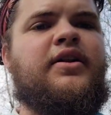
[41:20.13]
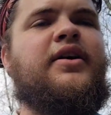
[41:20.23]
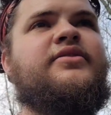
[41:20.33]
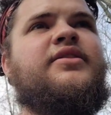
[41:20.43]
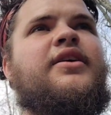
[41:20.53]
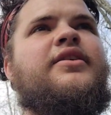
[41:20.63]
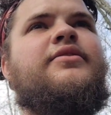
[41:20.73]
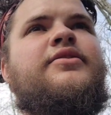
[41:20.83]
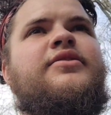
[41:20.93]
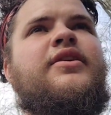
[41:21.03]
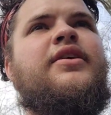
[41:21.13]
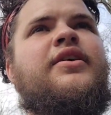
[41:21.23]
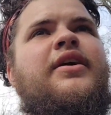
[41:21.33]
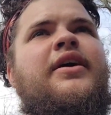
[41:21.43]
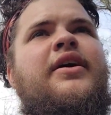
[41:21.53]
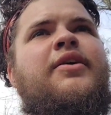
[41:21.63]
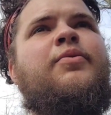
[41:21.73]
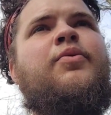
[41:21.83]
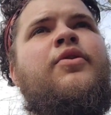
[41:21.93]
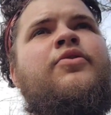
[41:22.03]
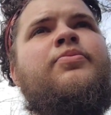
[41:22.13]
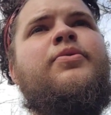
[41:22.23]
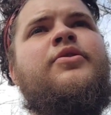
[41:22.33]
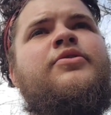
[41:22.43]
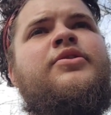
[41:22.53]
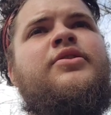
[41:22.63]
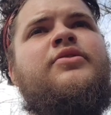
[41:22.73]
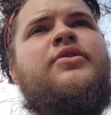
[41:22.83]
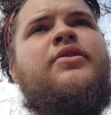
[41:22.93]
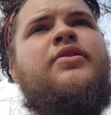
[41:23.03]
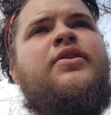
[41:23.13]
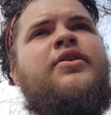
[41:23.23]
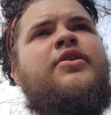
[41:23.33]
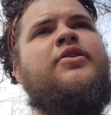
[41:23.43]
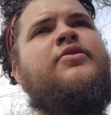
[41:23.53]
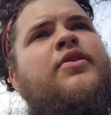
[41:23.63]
Last night we stayed at War Spur Shelter, I think, or